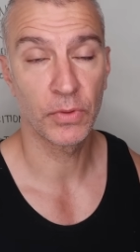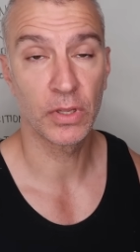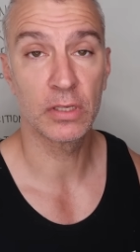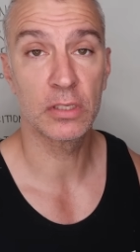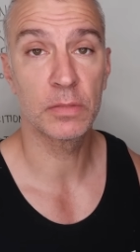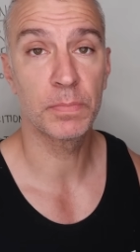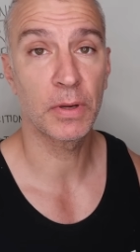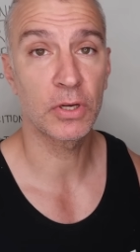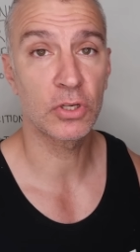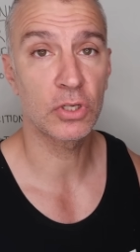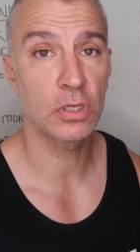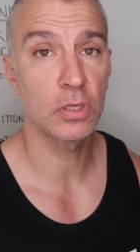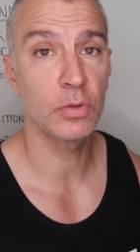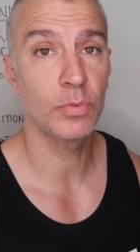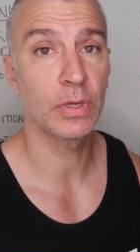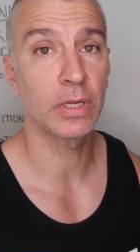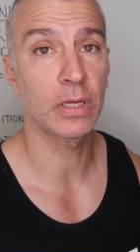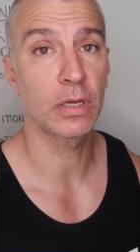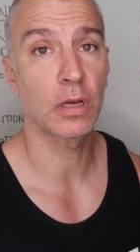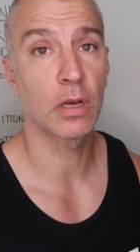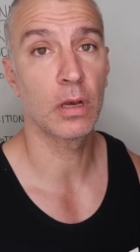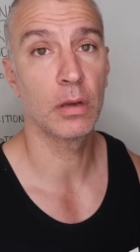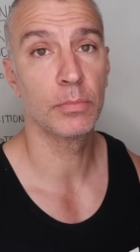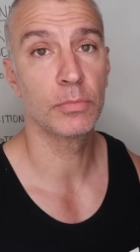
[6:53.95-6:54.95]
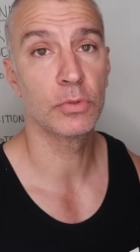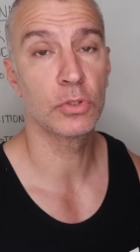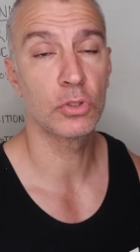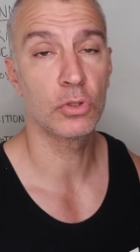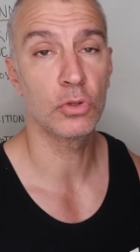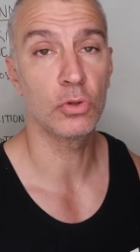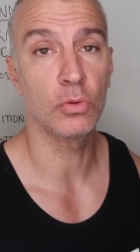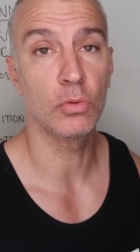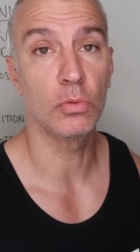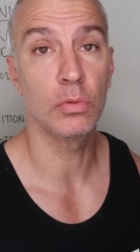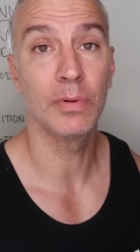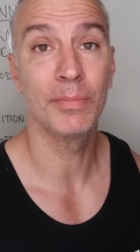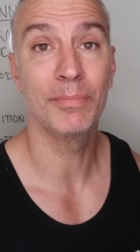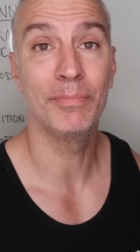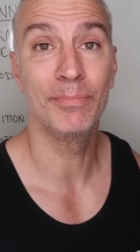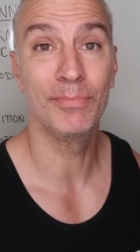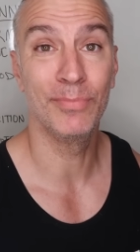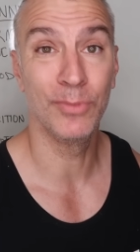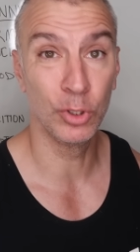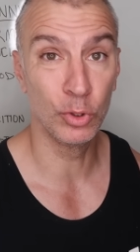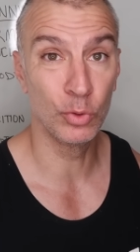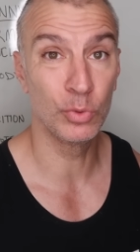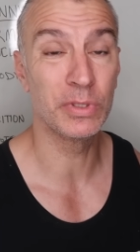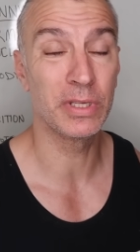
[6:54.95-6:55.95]
especially when it comes to
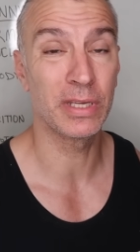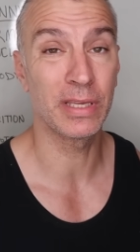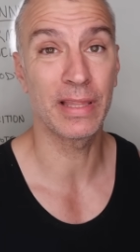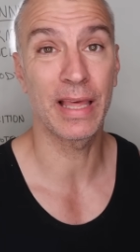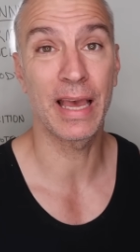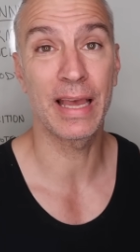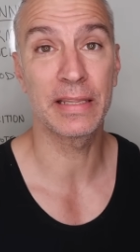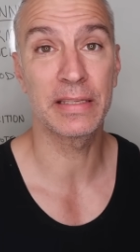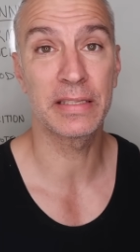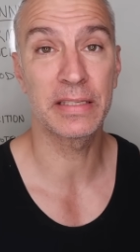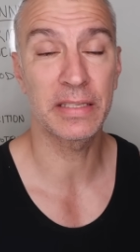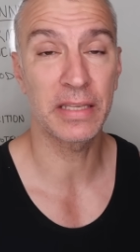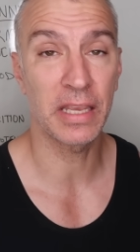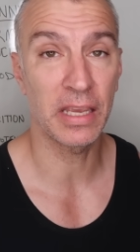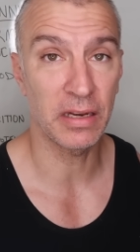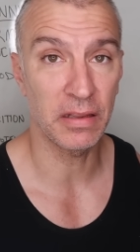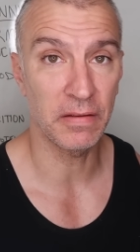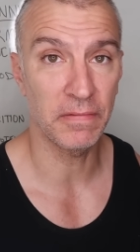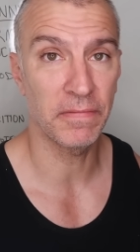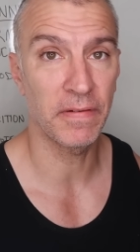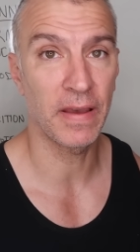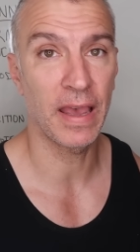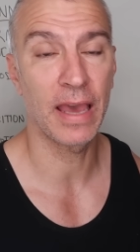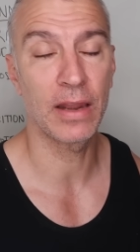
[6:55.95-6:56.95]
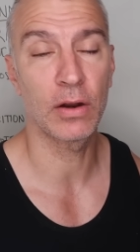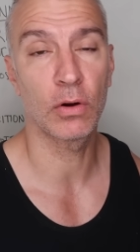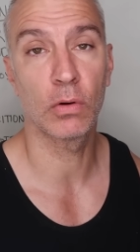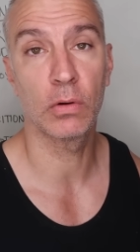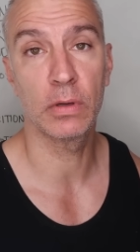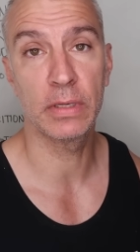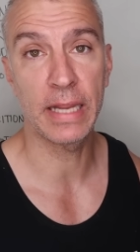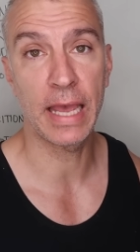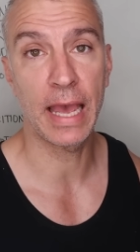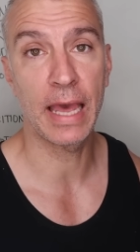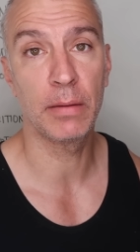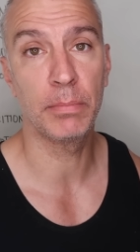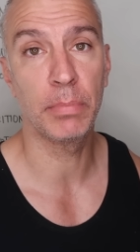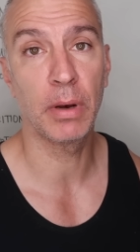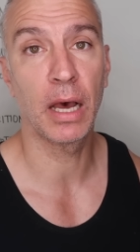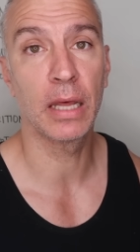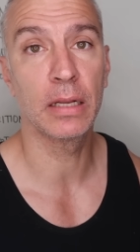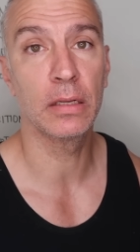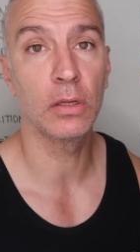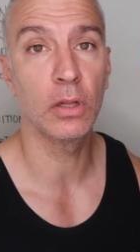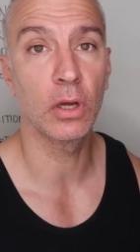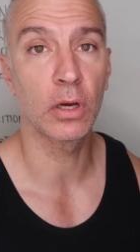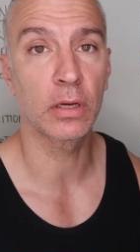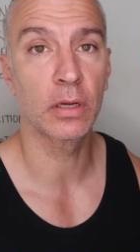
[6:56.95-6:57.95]
losing that skinny fat or dad
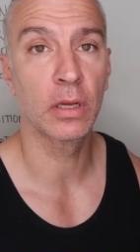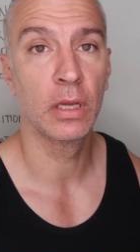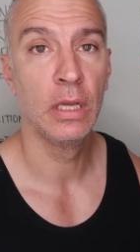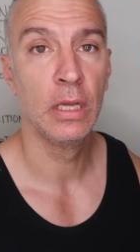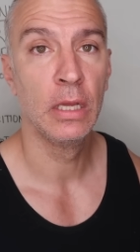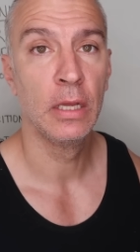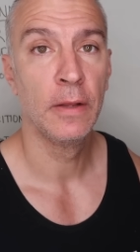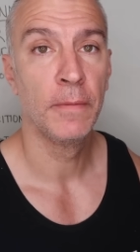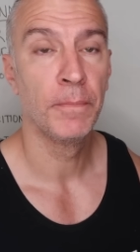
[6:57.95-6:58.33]
bod look.